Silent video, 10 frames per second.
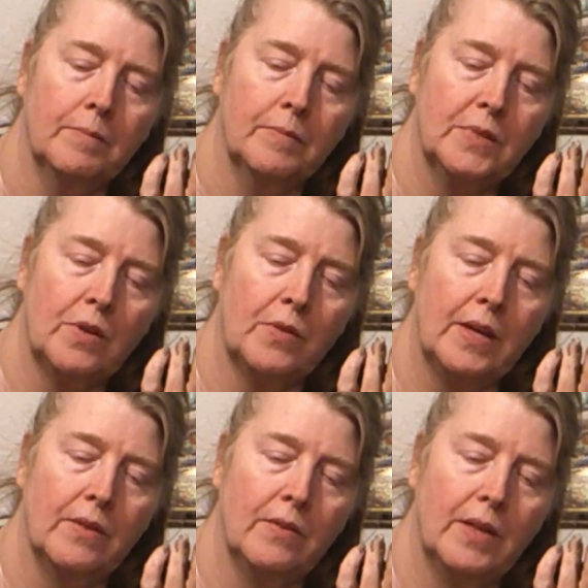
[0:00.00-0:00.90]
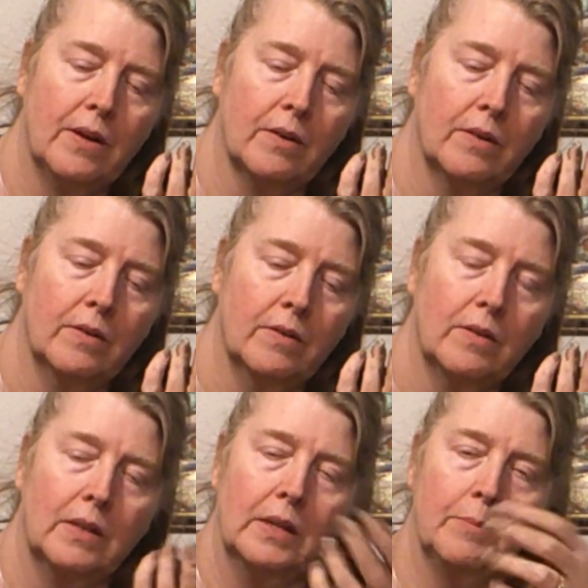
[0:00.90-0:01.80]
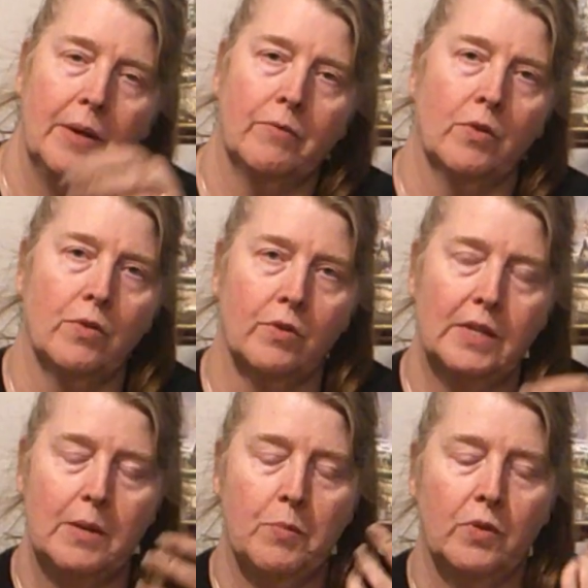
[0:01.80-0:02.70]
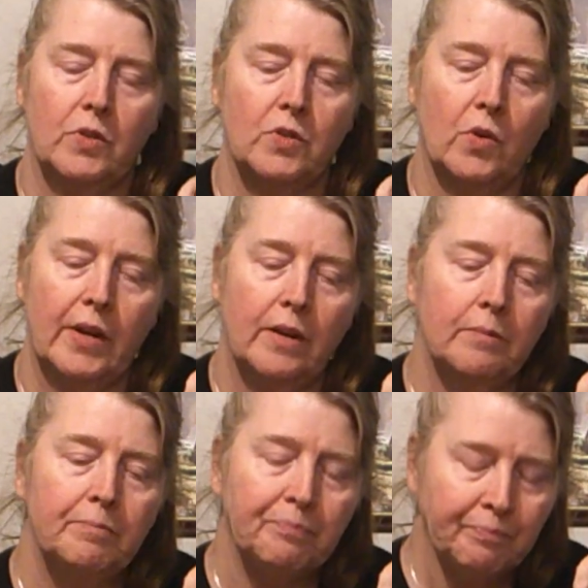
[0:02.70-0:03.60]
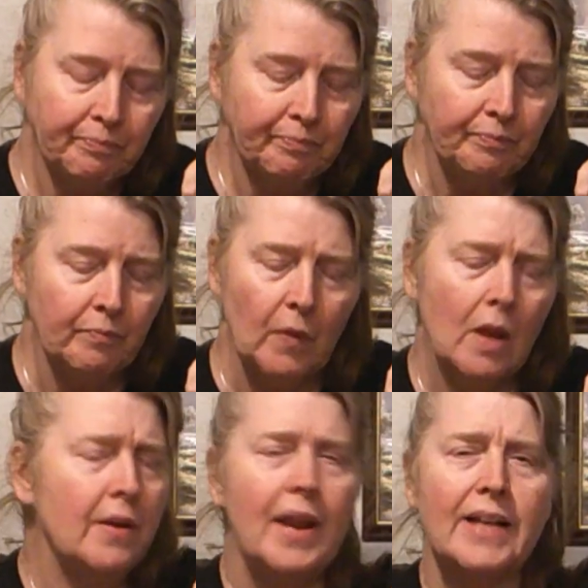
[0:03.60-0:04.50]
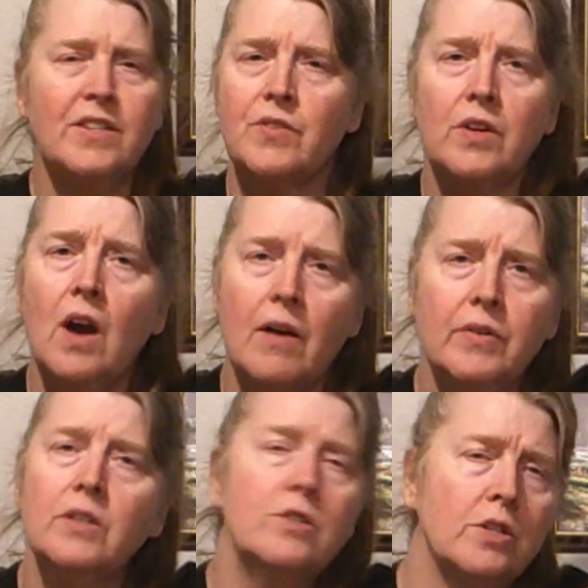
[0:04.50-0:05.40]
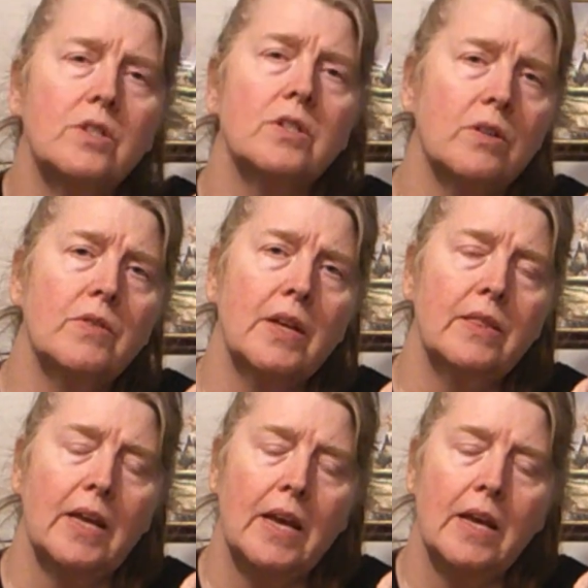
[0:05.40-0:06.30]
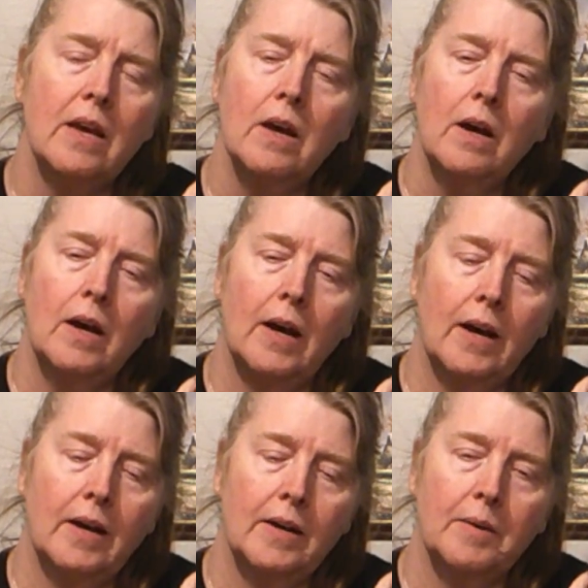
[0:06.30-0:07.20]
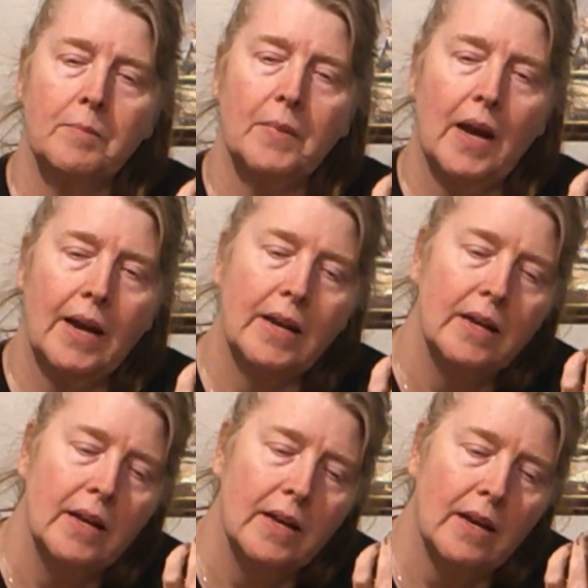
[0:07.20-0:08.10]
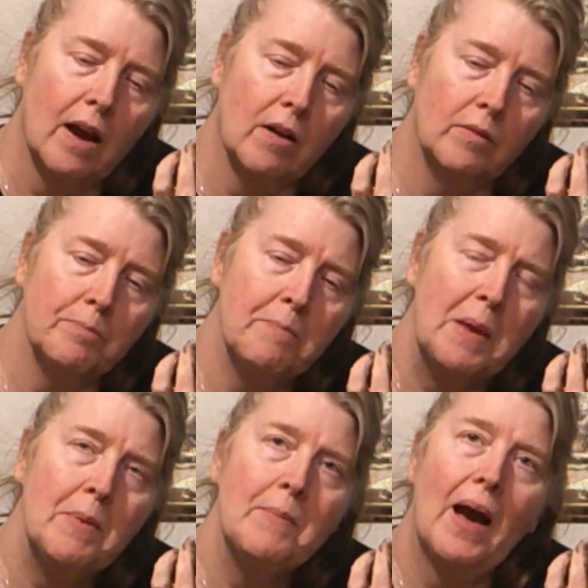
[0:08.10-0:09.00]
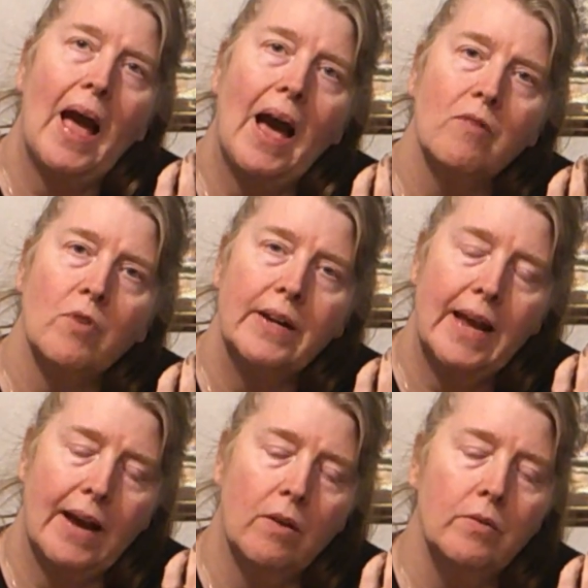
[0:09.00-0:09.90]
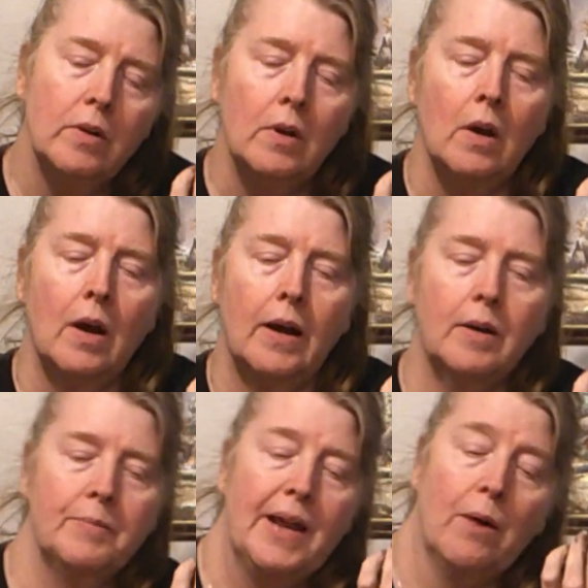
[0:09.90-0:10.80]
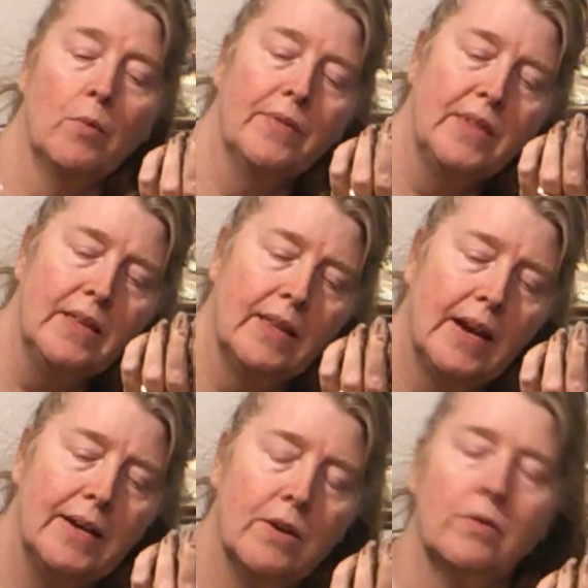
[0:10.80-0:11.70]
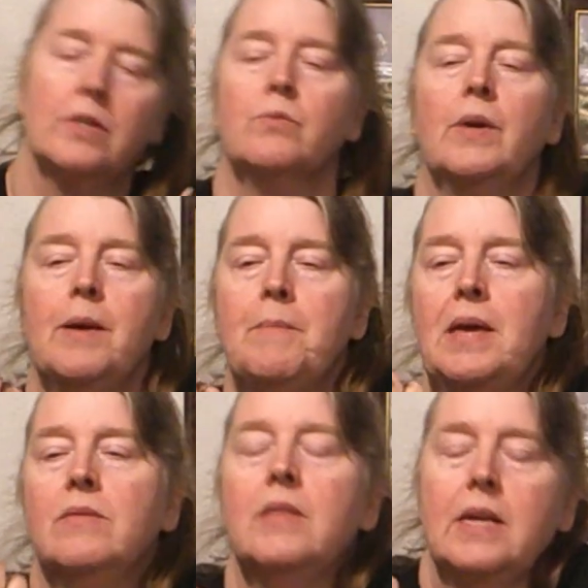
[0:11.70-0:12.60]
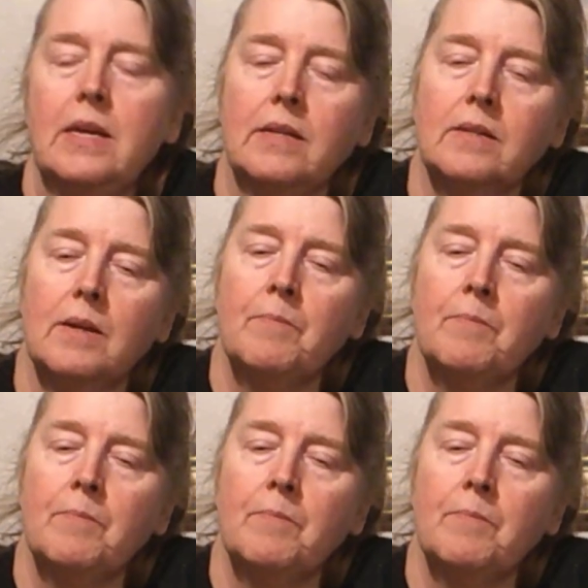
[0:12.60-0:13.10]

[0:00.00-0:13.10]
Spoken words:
so that they're a little bit further, deeper in the soil. Not so they're covered, just so that they kind of are maybe about halfway down. Now, one thing that I noticed when I made these,